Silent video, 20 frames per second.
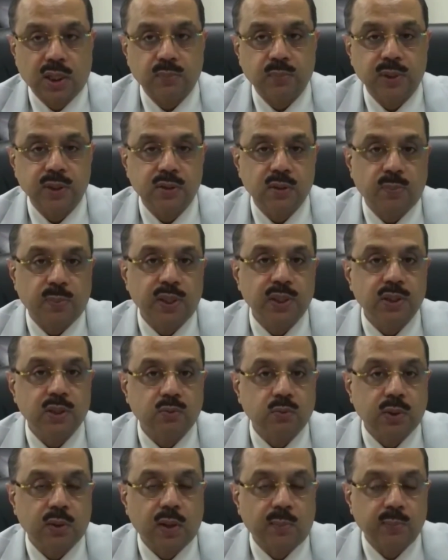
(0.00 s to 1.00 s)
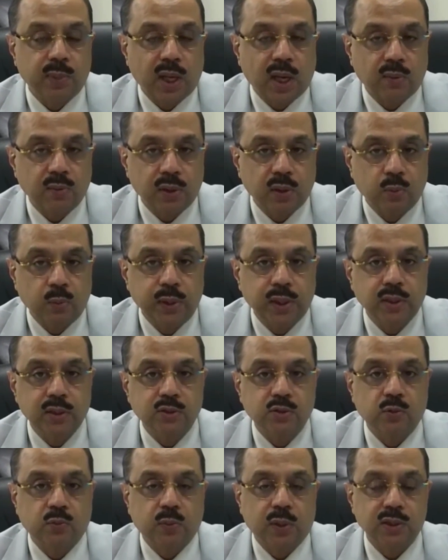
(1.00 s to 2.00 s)
That means the patient would be having a
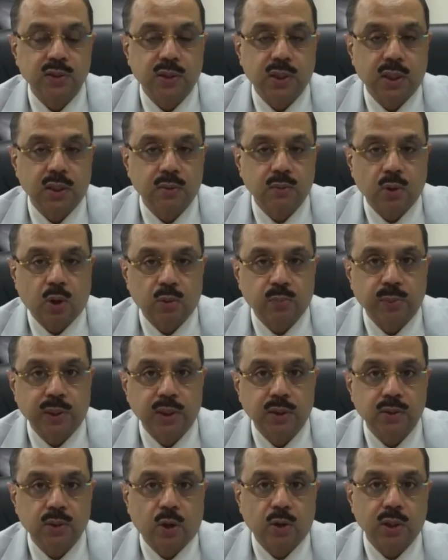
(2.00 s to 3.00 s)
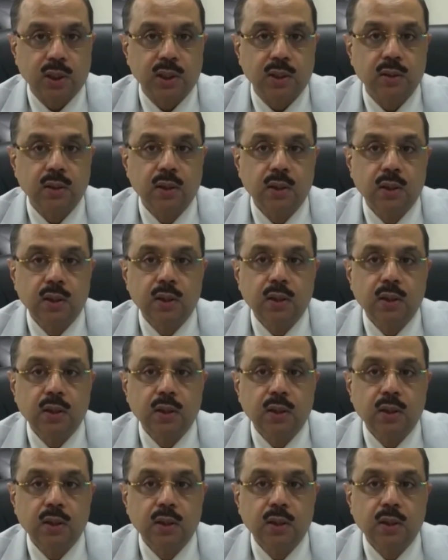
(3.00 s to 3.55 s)
weakness of one side, not being talking,